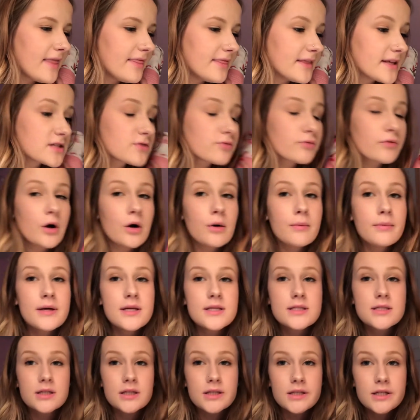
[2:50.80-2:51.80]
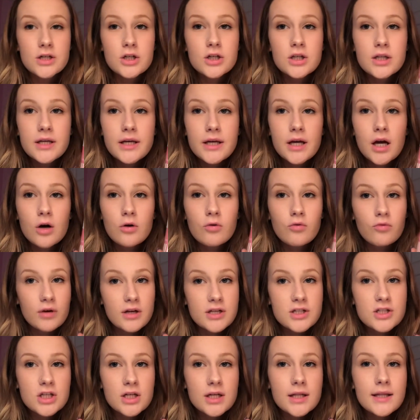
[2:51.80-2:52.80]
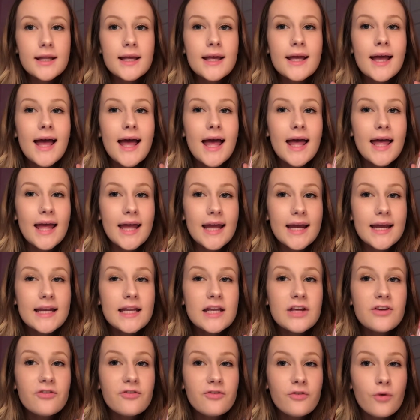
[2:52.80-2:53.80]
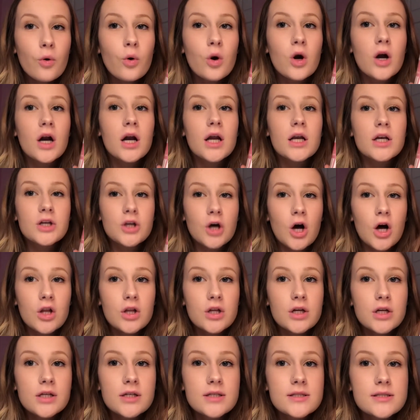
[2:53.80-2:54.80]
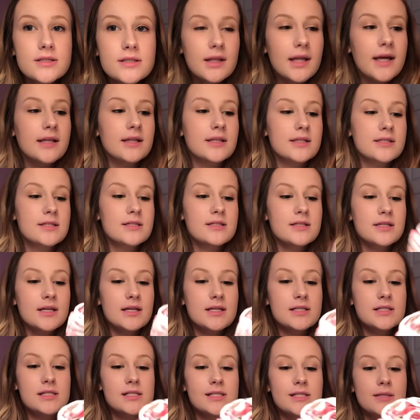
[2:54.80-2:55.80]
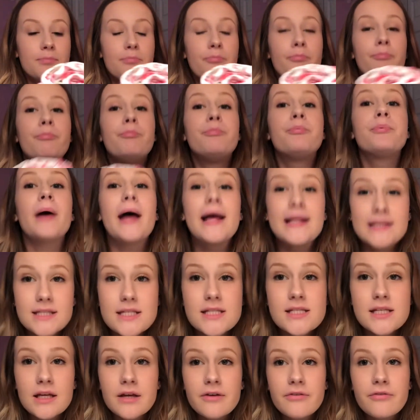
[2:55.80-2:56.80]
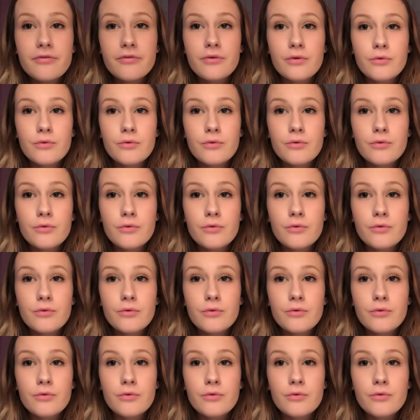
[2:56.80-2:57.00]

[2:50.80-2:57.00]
and this robe is literally originally $84. Like, this is an expensive